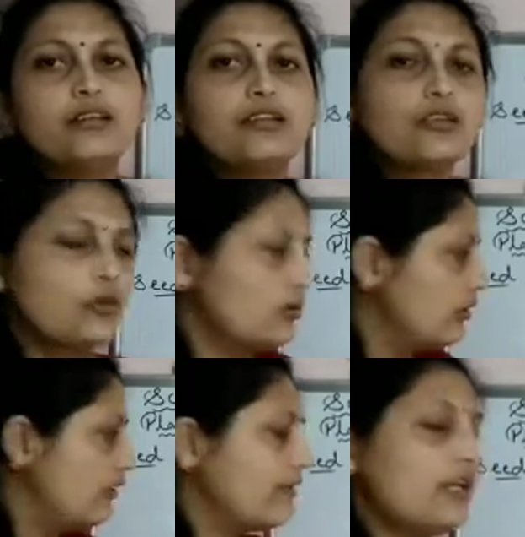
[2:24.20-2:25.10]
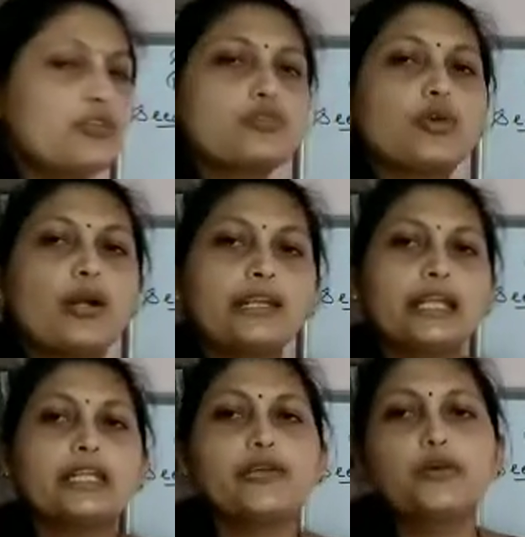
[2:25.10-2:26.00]
so we do not
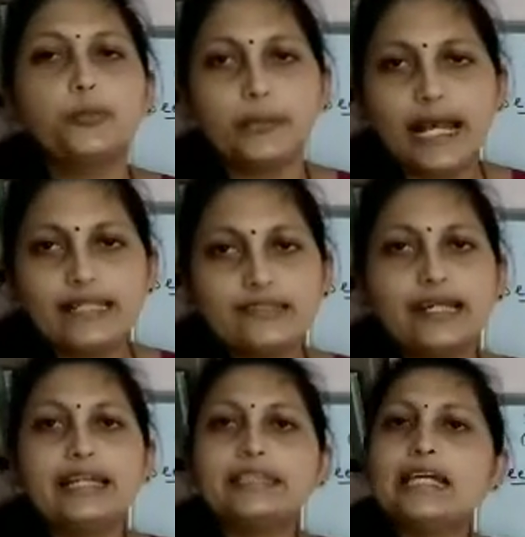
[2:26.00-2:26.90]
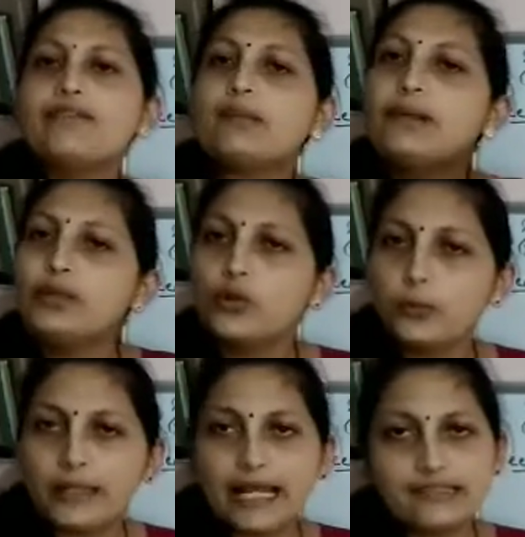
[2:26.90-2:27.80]
get new plants and there will be no
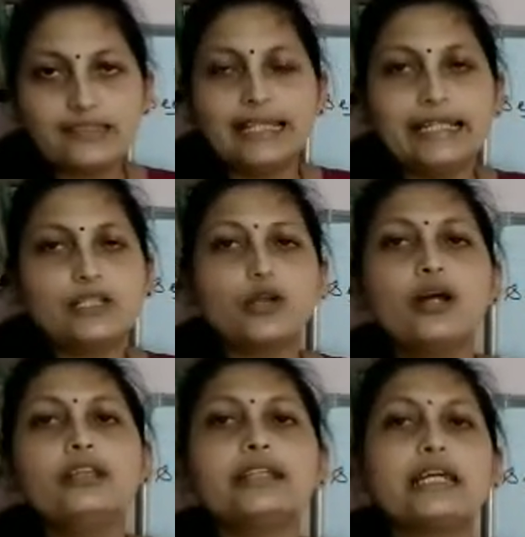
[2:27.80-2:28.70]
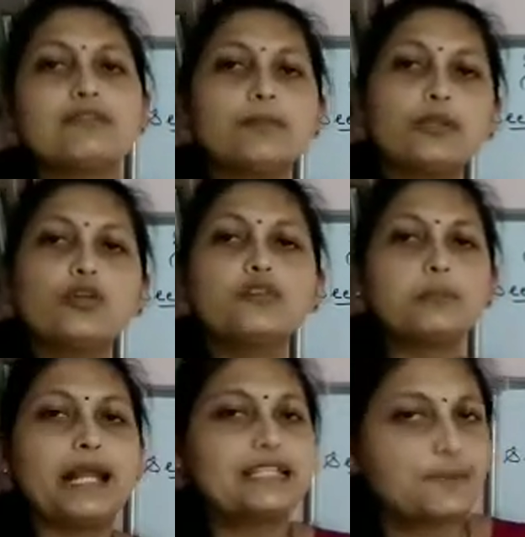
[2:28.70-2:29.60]
plants later on. There will be no
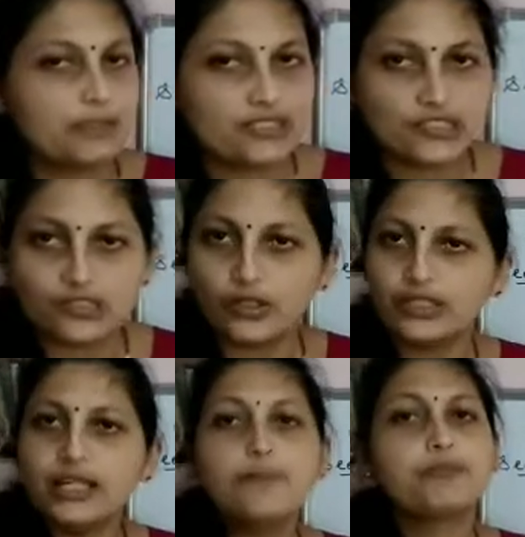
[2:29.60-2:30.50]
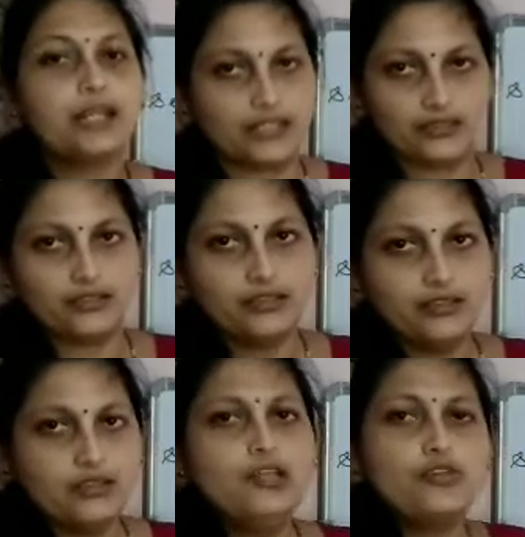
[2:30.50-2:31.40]
plant species on the earth.
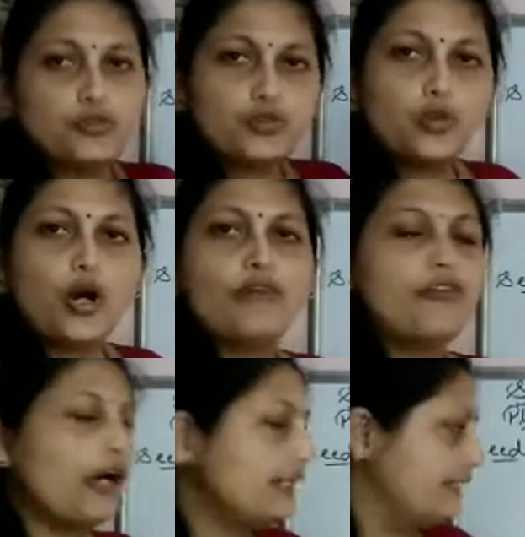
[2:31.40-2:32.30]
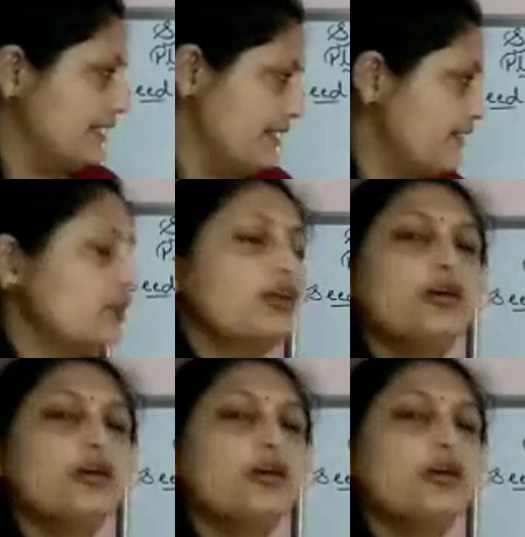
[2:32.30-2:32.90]
So to avoid this,